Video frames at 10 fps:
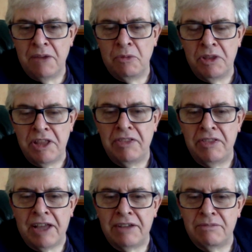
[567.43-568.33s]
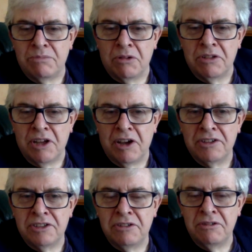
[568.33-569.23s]
and within that
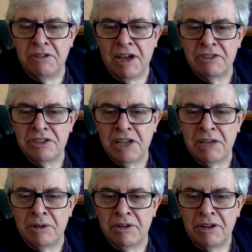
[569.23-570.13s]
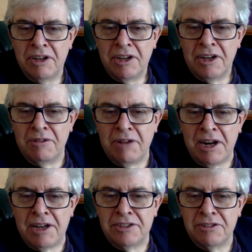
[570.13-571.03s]
podcast, you have a segment
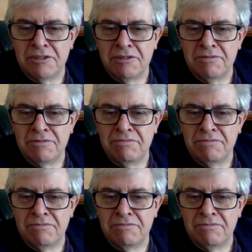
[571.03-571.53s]
around sort of